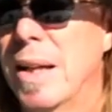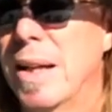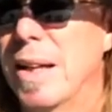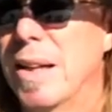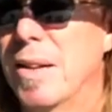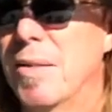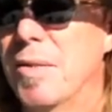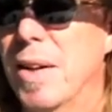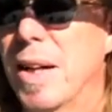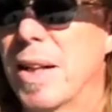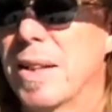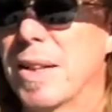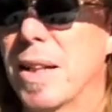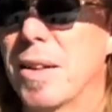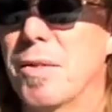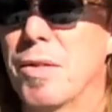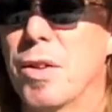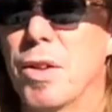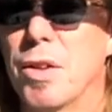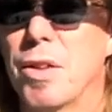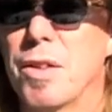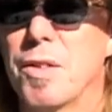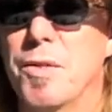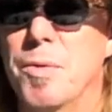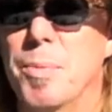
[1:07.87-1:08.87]
In fact, I've
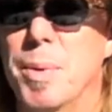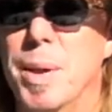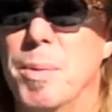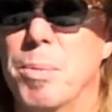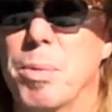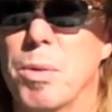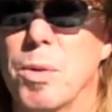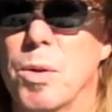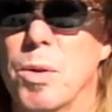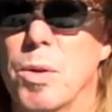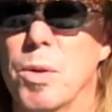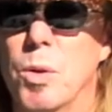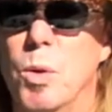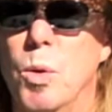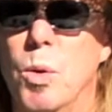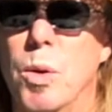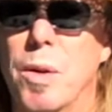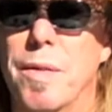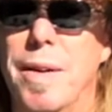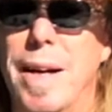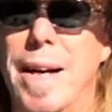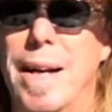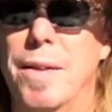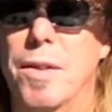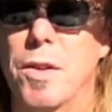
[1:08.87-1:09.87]
heard of people who
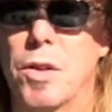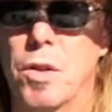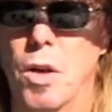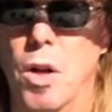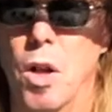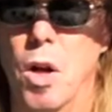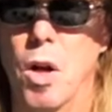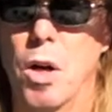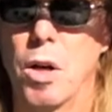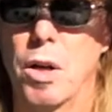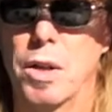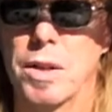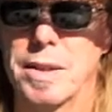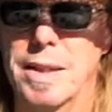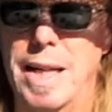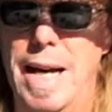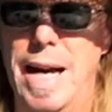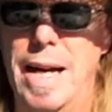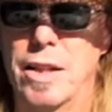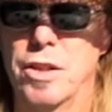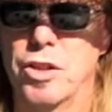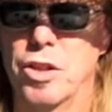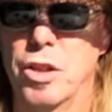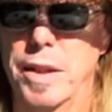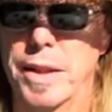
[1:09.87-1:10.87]
have had their lawns
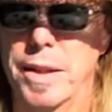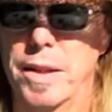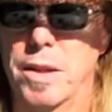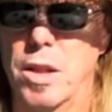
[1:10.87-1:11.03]
actually